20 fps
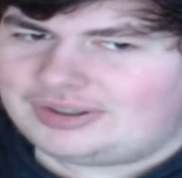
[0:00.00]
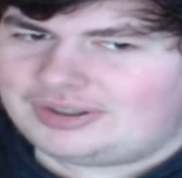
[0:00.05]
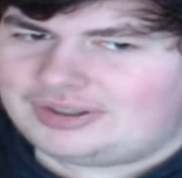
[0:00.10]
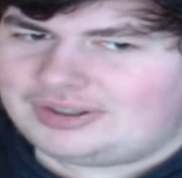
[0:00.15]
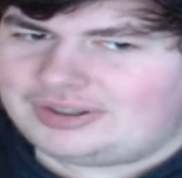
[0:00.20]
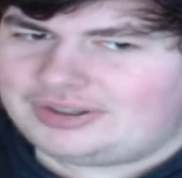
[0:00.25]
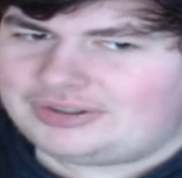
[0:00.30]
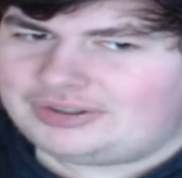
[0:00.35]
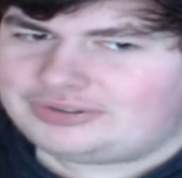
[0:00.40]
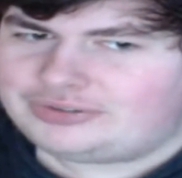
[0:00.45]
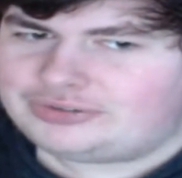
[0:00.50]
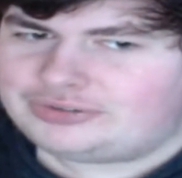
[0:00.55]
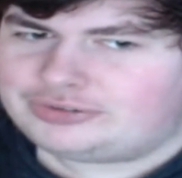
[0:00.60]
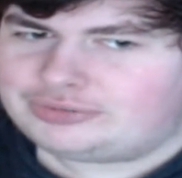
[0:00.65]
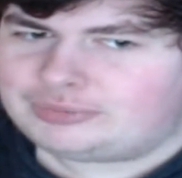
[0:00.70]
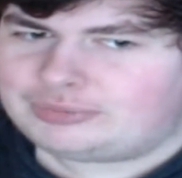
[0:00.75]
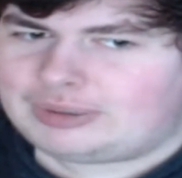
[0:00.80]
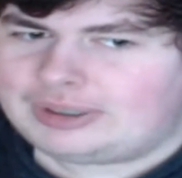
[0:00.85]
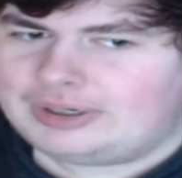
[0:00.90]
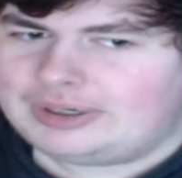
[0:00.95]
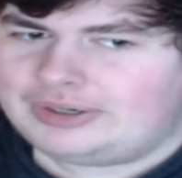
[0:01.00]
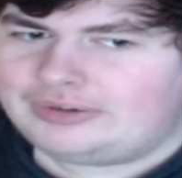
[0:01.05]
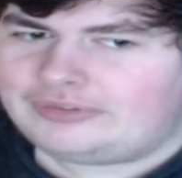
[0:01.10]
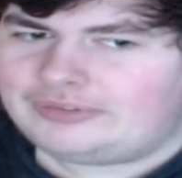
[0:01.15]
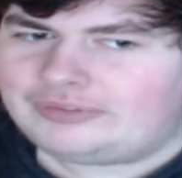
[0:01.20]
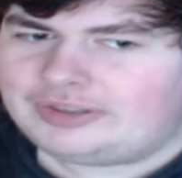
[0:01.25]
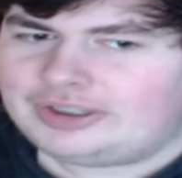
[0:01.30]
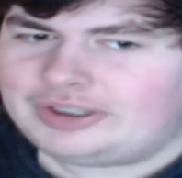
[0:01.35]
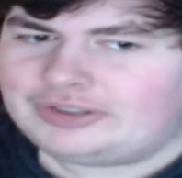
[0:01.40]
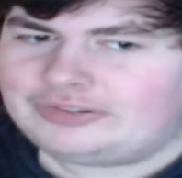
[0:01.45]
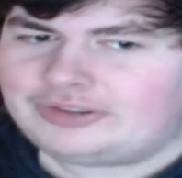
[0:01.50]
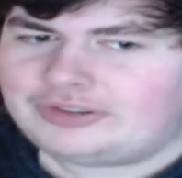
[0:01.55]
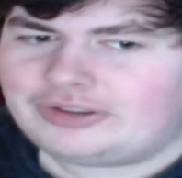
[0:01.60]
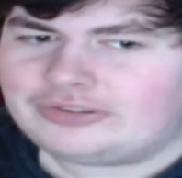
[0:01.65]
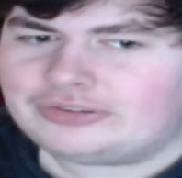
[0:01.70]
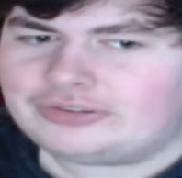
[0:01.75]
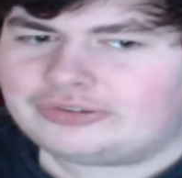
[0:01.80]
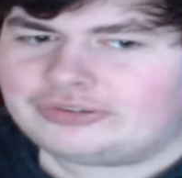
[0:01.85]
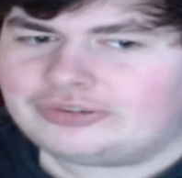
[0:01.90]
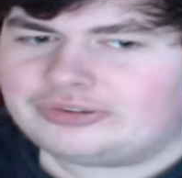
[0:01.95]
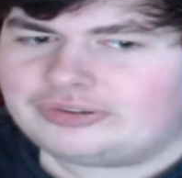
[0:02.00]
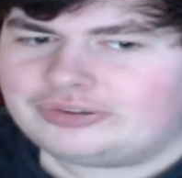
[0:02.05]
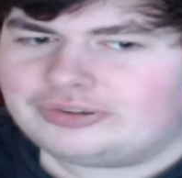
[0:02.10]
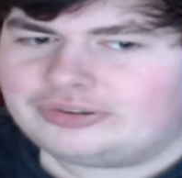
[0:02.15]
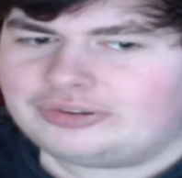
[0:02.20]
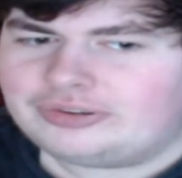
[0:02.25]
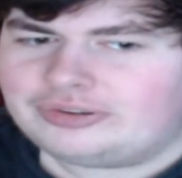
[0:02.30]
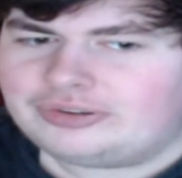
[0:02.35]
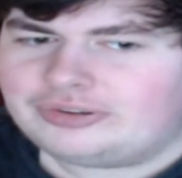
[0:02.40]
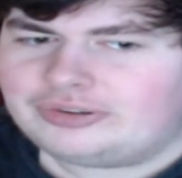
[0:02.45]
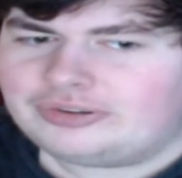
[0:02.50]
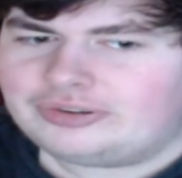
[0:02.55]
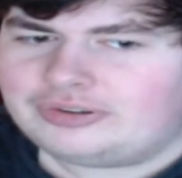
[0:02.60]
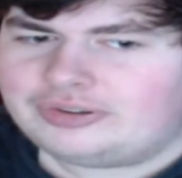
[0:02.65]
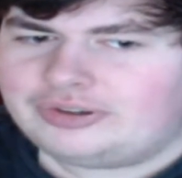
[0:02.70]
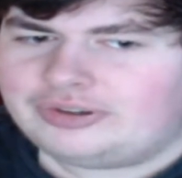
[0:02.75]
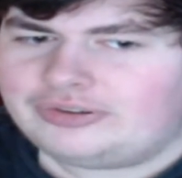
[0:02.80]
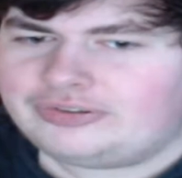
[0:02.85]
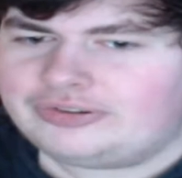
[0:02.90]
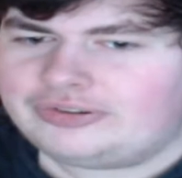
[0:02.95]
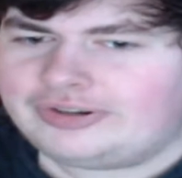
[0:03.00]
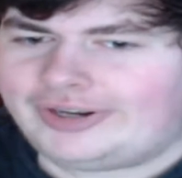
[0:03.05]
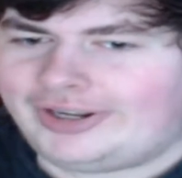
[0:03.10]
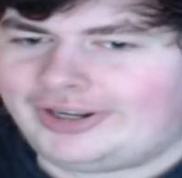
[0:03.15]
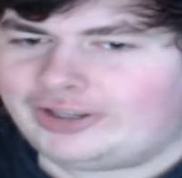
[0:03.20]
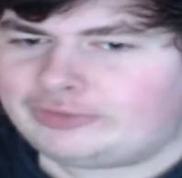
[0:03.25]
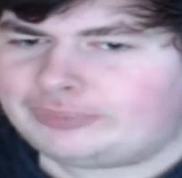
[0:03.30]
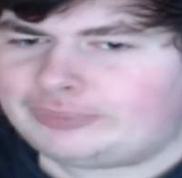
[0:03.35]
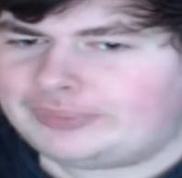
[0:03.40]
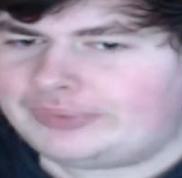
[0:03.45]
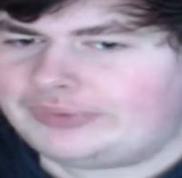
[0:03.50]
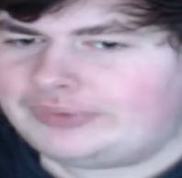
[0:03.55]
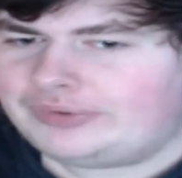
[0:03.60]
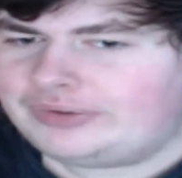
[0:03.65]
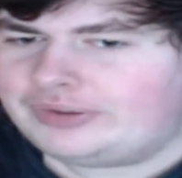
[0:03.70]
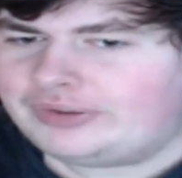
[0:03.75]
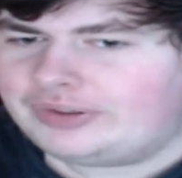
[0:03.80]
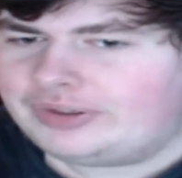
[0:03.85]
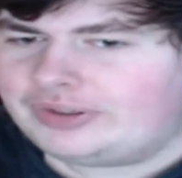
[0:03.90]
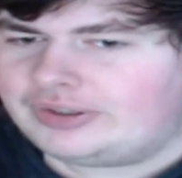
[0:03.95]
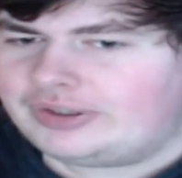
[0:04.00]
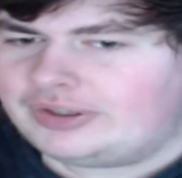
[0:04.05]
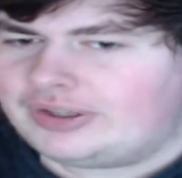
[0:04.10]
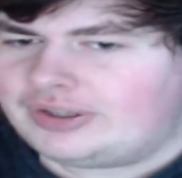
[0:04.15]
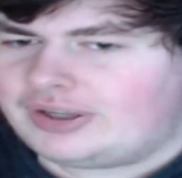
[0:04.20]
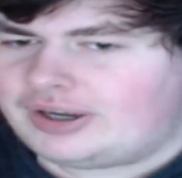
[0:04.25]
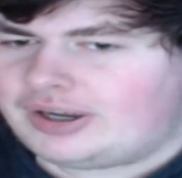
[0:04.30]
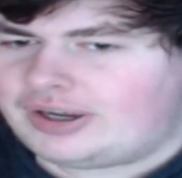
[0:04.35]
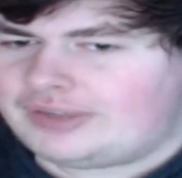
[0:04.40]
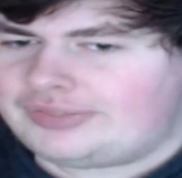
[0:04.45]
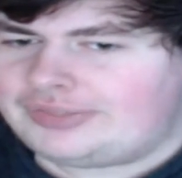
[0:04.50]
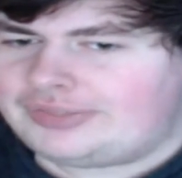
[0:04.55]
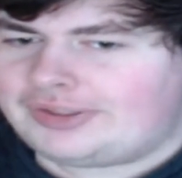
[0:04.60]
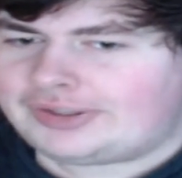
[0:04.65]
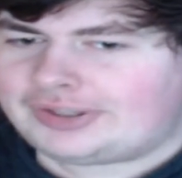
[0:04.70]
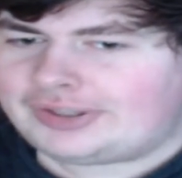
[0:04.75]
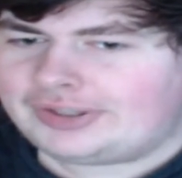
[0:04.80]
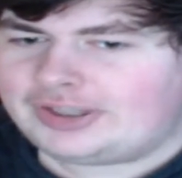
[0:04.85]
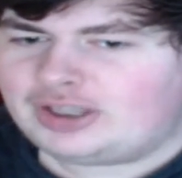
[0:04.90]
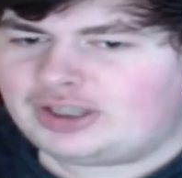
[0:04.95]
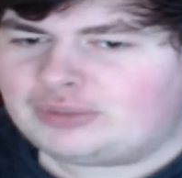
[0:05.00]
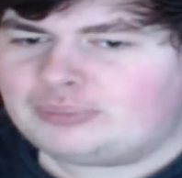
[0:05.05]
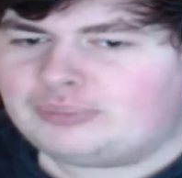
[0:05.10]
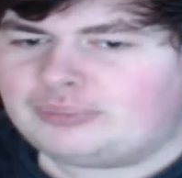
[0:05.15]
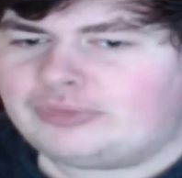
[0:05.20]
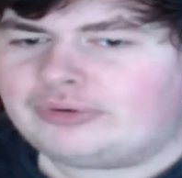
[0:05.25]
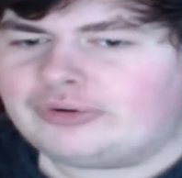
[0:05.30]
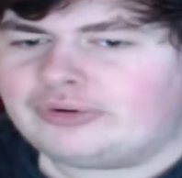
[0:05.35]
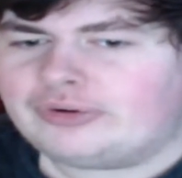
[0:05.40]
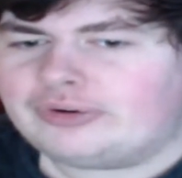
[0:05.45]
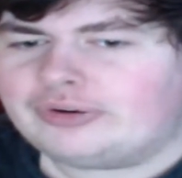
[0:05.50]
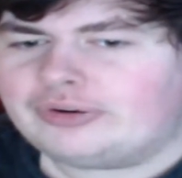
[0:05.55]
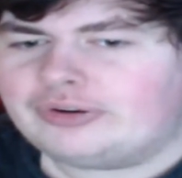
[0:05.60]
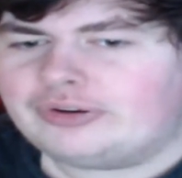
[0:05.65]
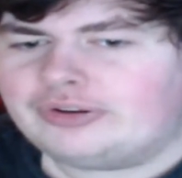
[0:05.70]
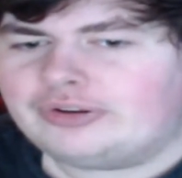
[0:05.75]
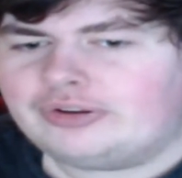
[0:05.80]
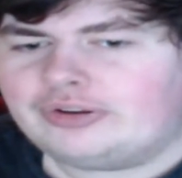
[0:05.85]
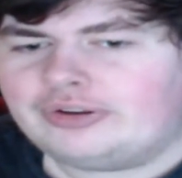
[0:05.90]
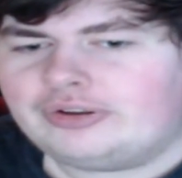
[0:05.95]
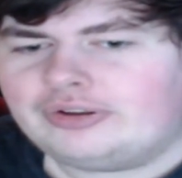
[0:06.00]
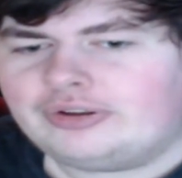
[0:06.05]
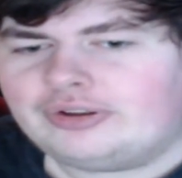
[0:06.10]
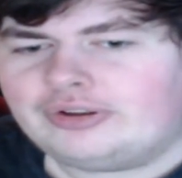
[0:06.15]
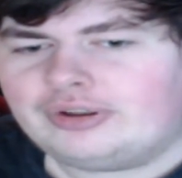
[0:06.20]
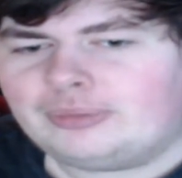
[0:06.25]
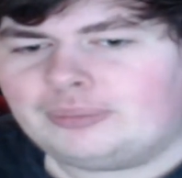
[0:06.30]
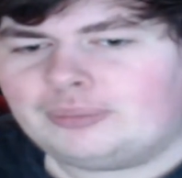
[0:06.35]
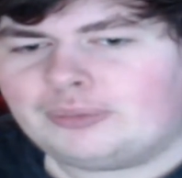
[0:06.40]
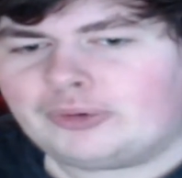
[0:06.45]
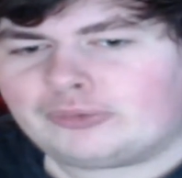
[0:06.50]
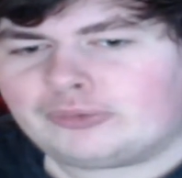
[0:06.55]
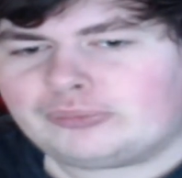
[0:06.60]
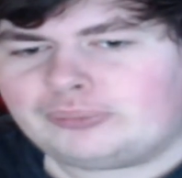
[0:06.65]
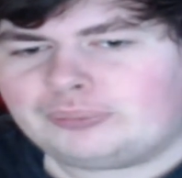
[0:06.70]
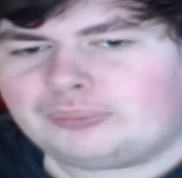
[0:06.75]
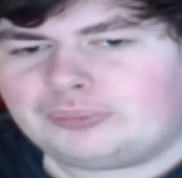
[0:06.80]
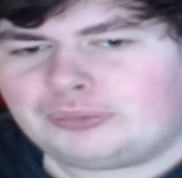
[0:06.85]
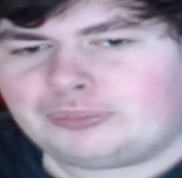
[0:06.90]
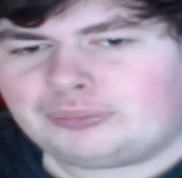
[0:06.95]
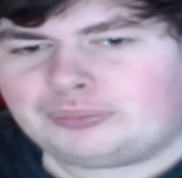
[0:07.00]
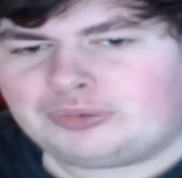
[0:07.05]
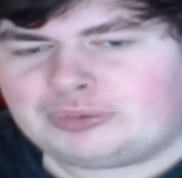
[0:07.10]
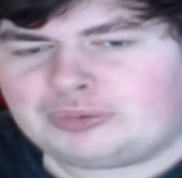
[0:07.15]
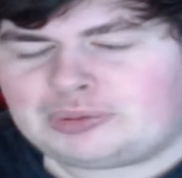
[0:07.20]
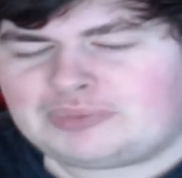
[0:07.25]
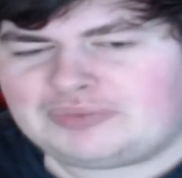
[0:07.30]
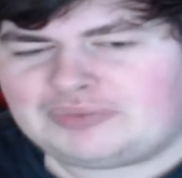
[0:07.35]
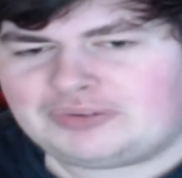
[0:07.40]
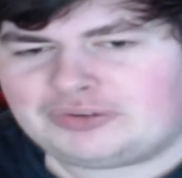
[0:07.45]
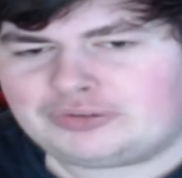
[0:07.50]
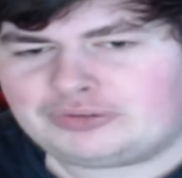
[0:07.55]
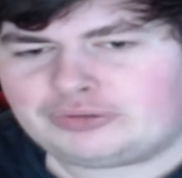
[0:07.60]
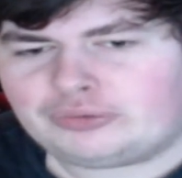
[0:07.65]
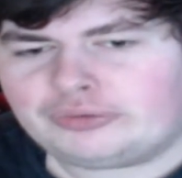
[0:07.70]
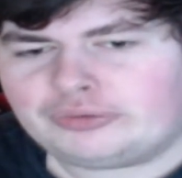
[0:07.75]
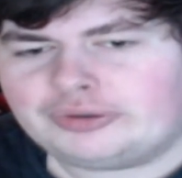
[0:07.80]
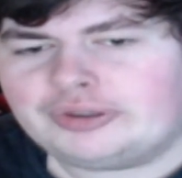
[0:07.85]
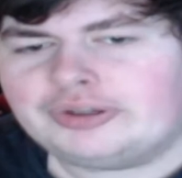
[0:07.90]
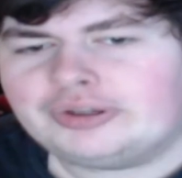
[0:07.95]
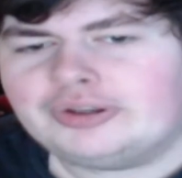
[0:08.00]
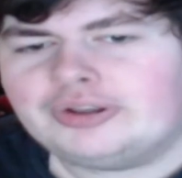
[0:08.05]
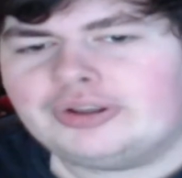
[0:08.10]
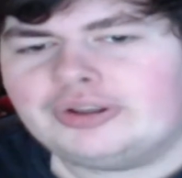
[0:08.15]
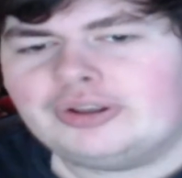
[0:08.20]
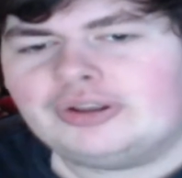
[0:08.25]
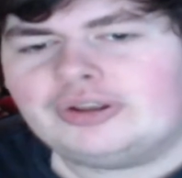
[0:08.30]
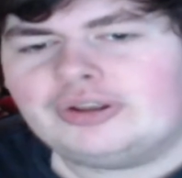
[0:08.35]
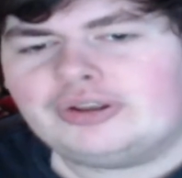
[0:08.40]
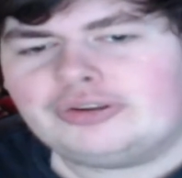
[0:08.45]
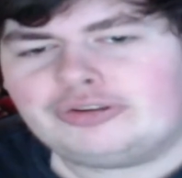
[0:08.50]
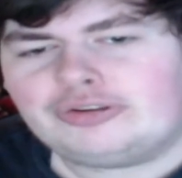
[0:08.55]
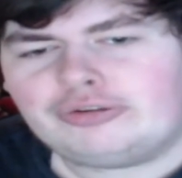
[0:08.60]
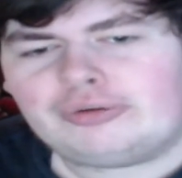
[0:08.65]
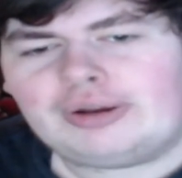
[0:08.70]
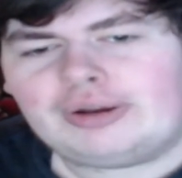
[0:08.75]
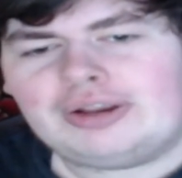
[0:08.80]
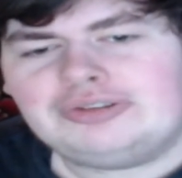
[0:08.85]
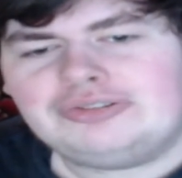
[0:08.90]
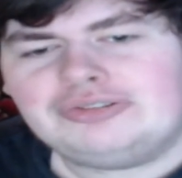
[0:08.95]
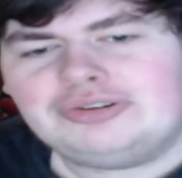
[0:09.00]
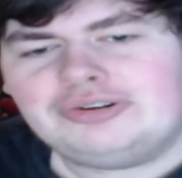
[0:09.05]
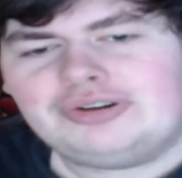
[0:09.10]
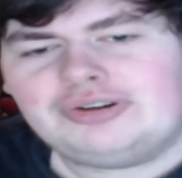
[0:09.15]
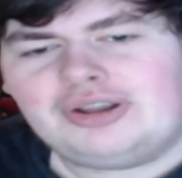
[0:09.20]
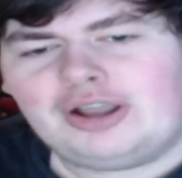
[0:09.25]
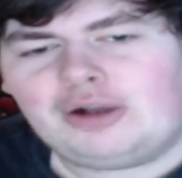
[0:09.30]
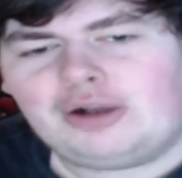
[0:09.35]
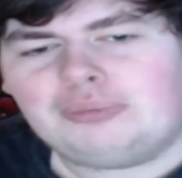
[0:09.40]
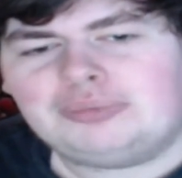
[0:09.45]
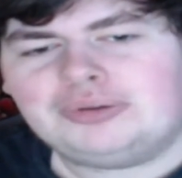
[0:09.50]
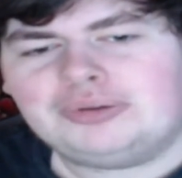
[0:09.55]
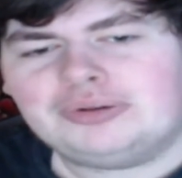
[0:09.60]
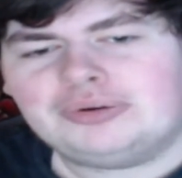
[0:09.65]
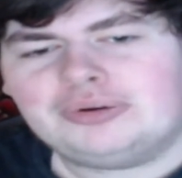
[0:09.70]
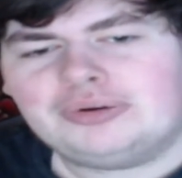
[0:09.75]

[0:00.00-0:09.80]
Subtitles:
He is dried like a desert. Is it a hospital? I thought I could get a more specific story. Sorry I didn't help you.